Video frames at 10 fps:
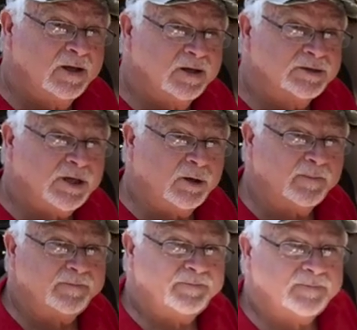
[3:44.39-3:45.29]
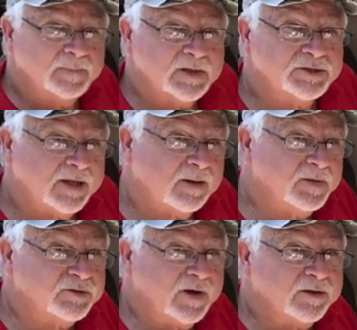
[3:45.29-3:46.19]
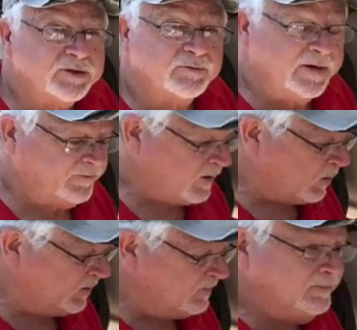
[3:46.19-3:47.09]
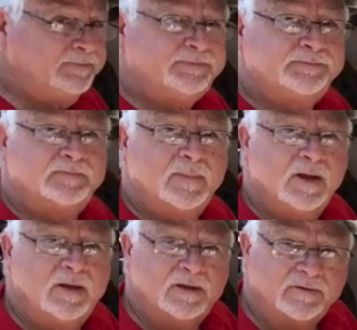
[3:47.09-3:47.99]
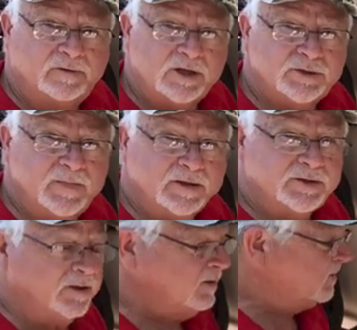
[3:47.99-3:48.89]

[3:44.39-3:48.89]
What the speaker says: So, setup is rather straightforward. The flush mixer